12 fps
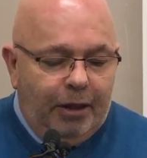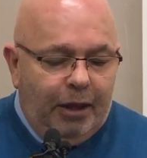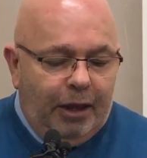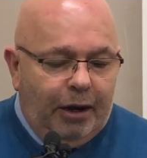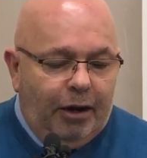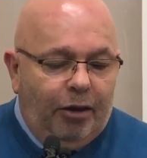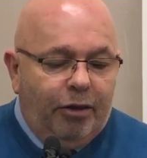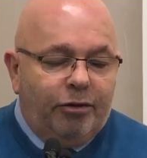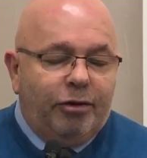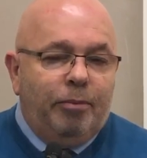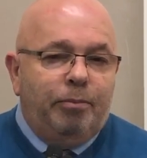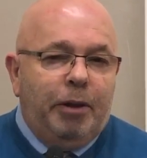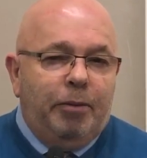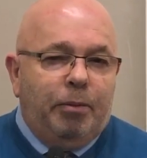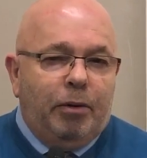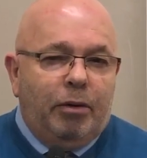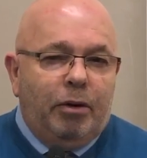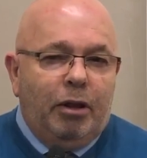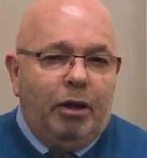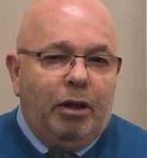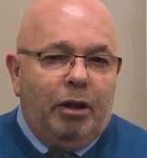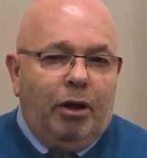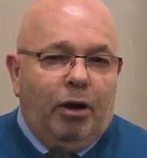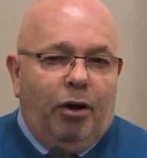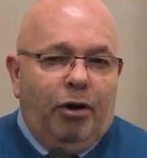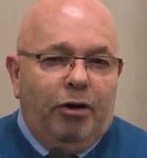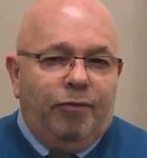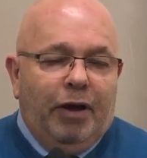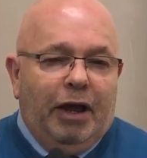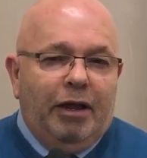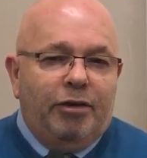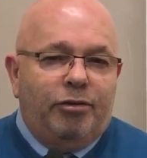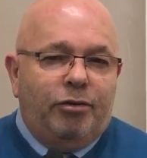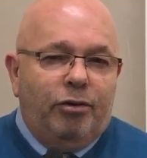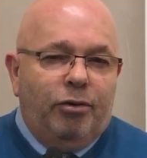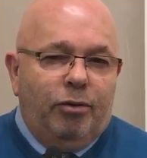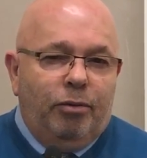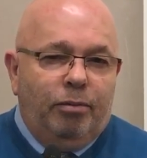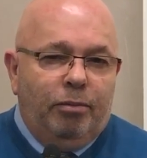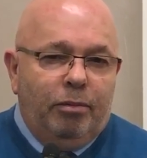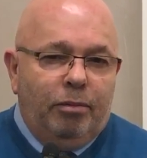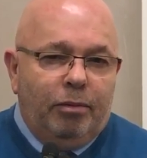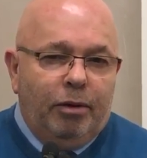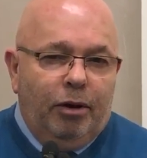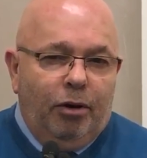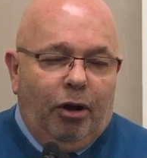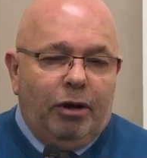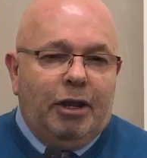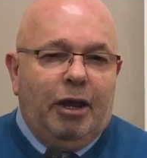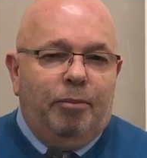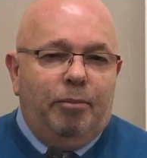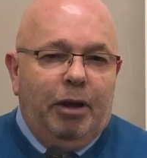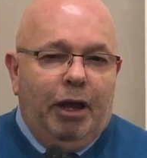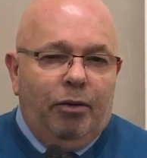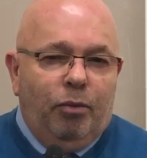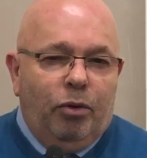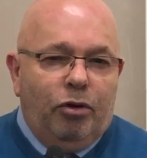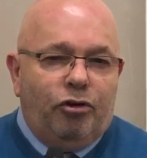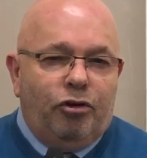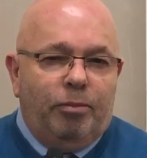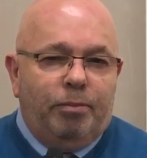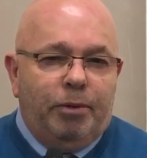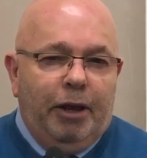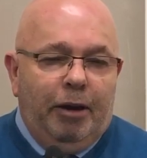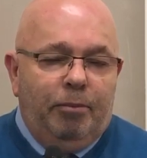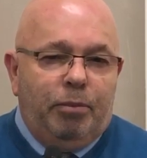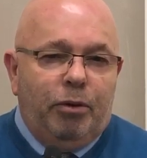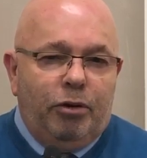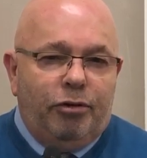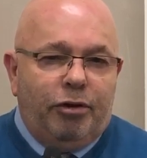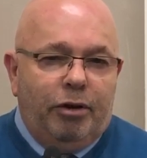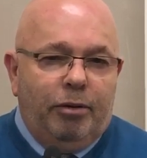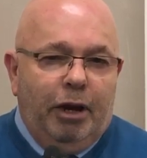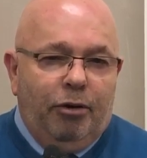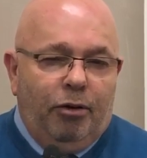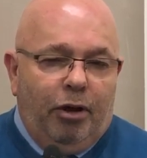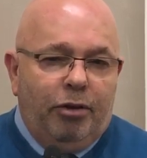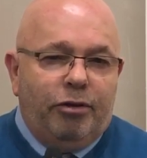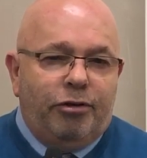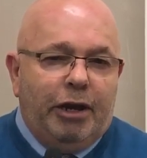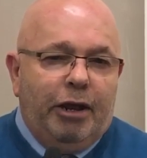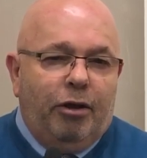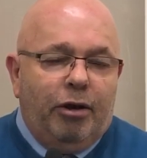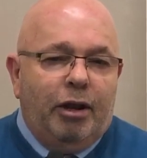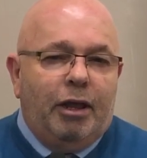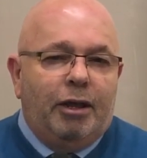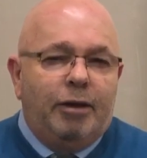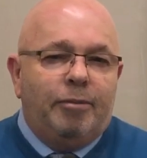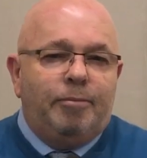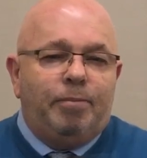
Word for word: And I know that some people are advised to not come and worship in person and rather stay online.